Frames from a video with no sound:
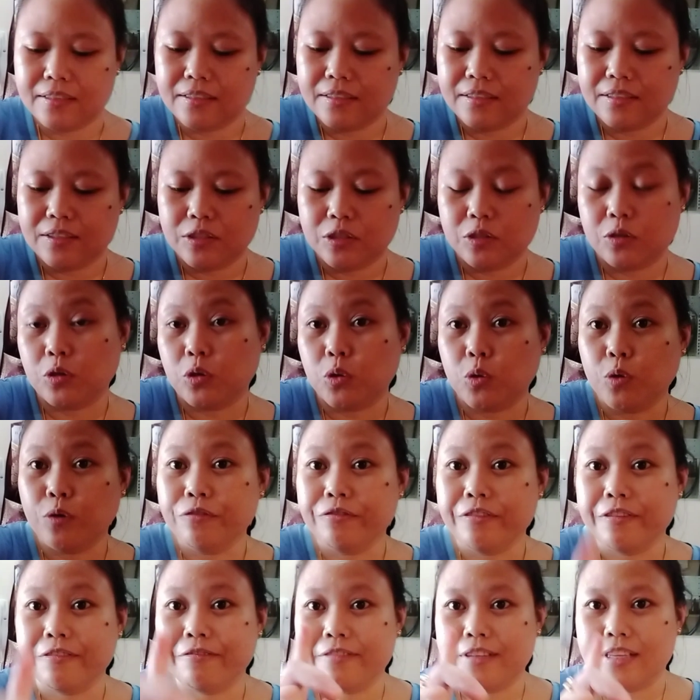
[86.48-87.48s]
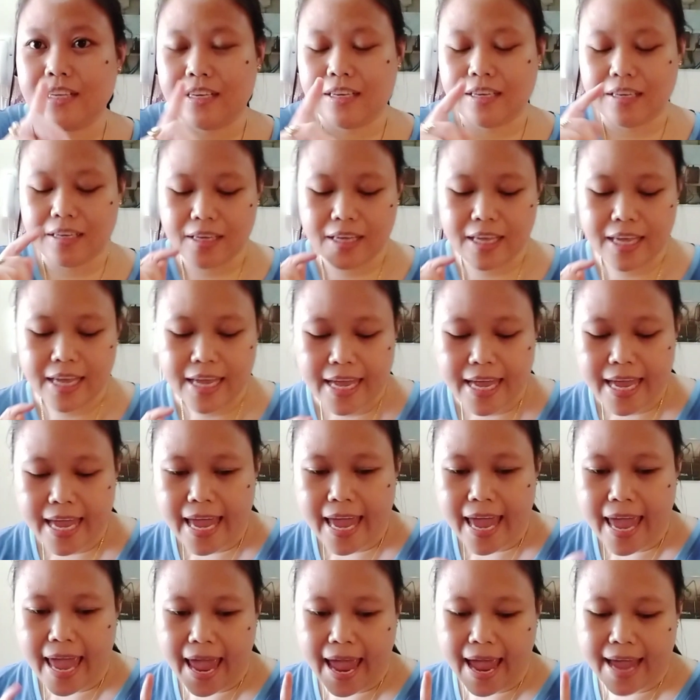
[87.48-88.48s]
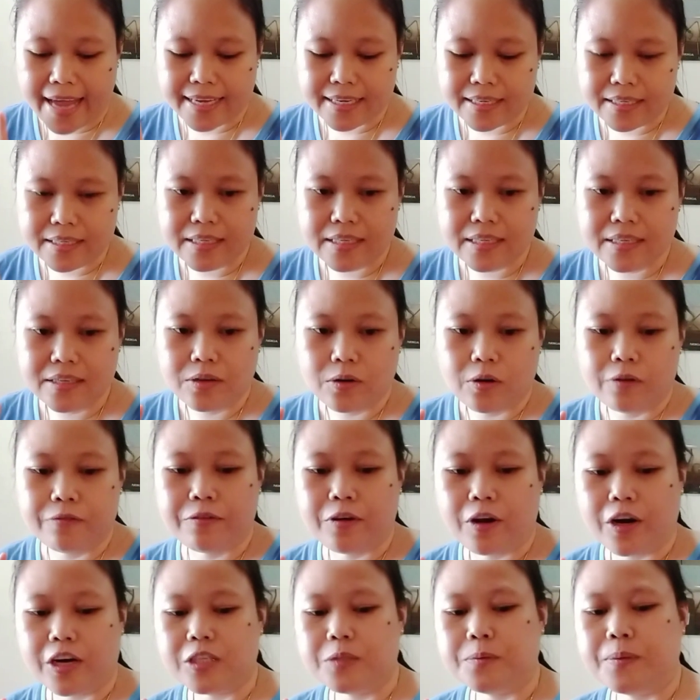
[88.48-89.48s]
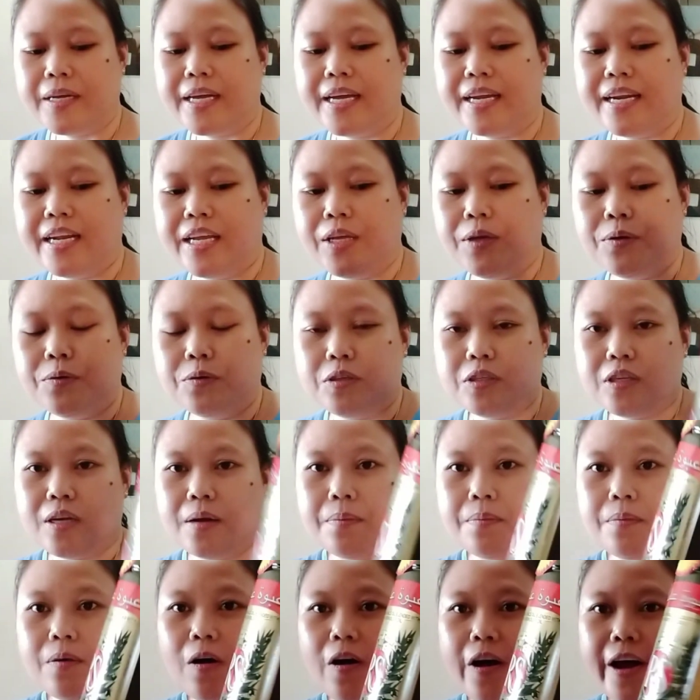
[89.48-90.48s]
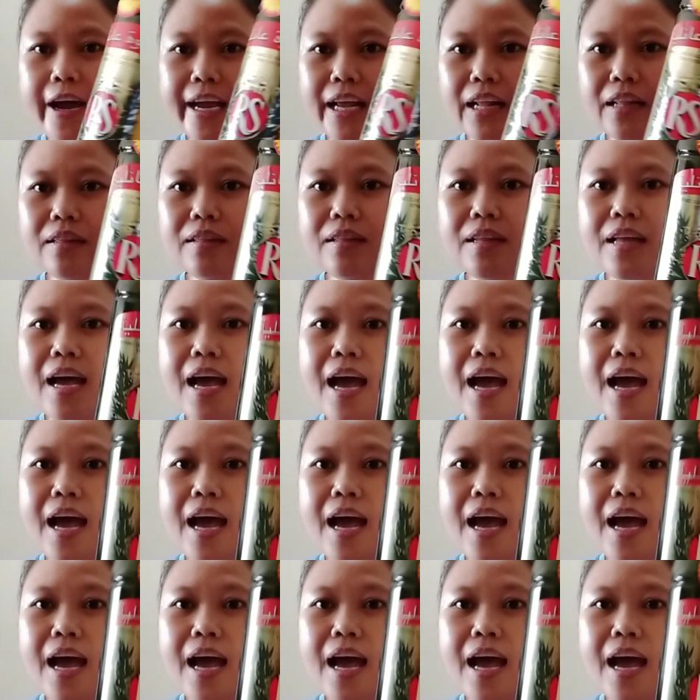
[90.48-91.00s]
so 250. And of course we're gonna use some oil.